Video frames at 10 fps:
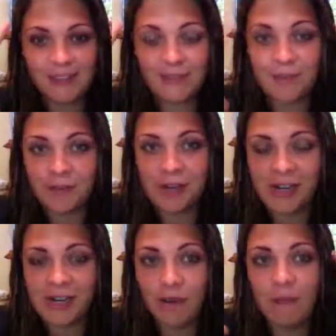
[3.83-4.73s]

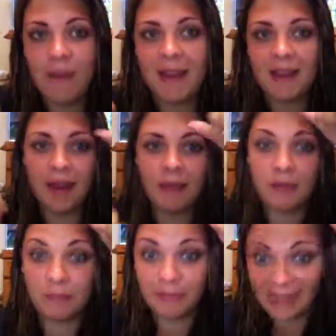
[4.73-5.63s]
free of makeup,
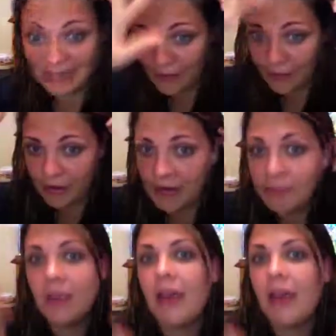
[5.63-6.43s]
completely free.